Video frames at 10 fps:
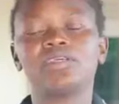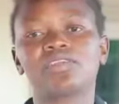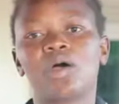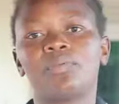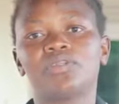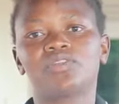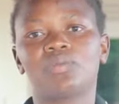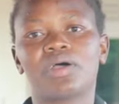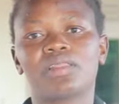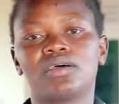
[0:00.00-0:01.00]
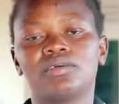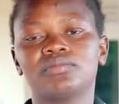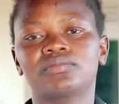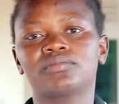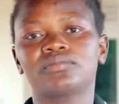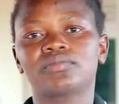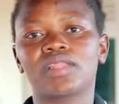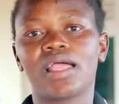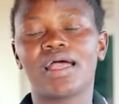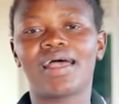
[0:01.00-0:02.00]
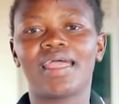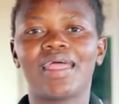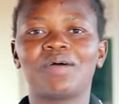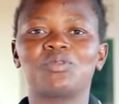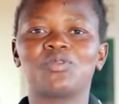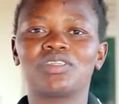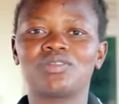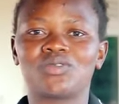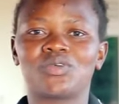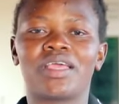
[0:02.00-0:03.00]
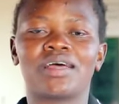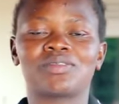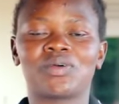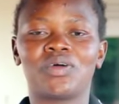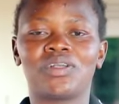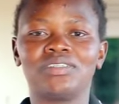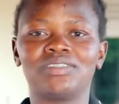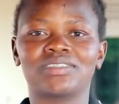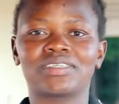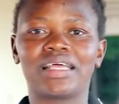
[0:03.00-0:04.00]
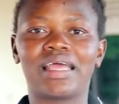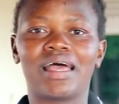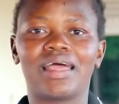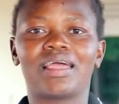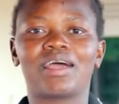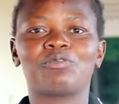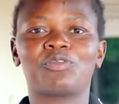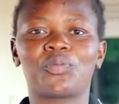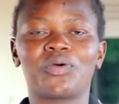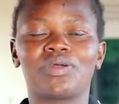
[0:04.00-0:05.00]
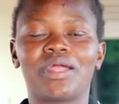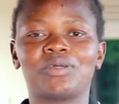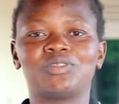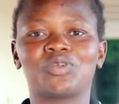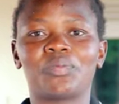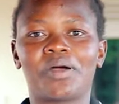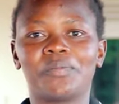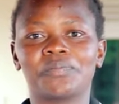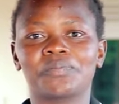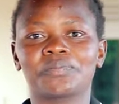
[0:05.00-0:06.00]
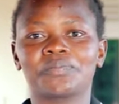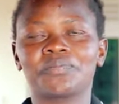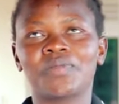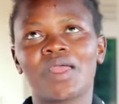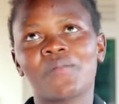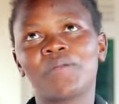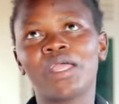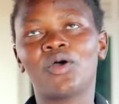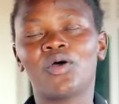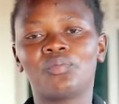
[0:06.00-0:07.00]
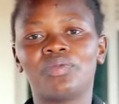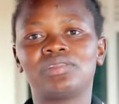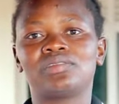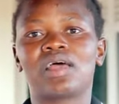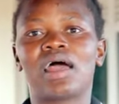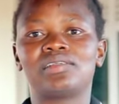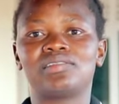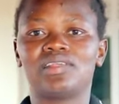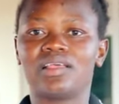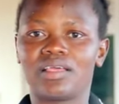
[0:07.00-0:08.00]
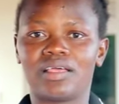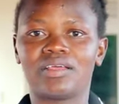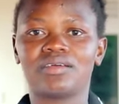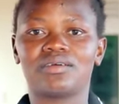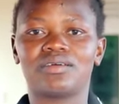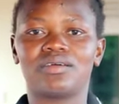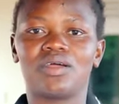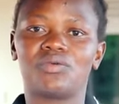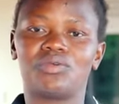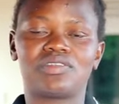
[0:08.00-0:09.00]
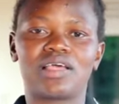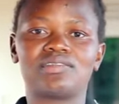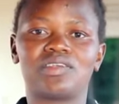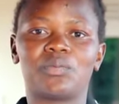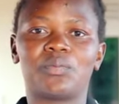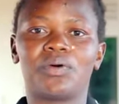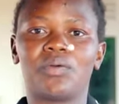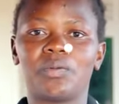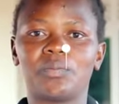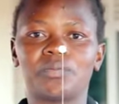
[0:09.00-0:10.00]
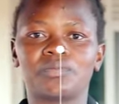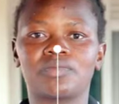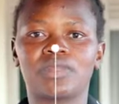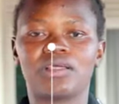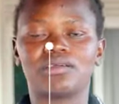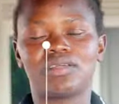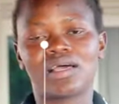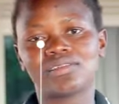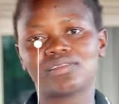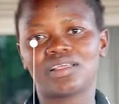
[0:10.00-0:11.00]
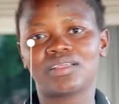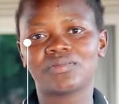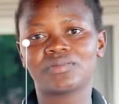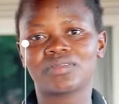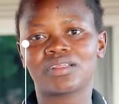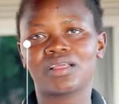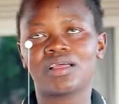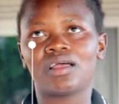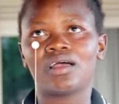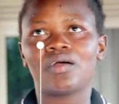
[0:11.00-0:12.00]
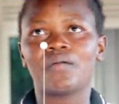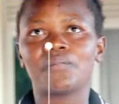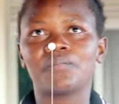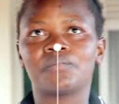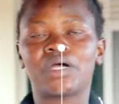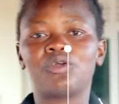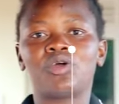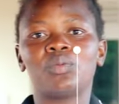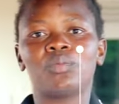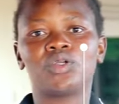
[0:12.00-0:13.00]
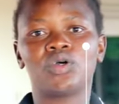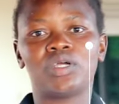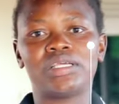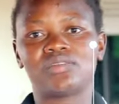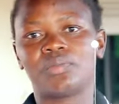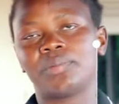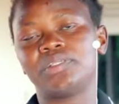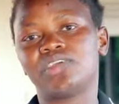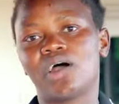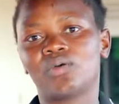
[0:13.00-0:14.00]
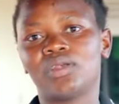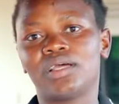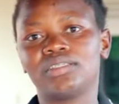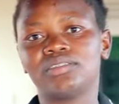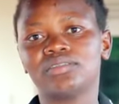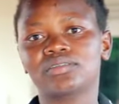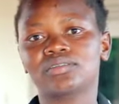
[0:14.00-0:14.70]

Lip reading: is Apoto Martha. I am 22 years old. I come from Orea and Juma. My hobbies are singing, reciting poem, dancing. My role model is Bobby Chagulanyi.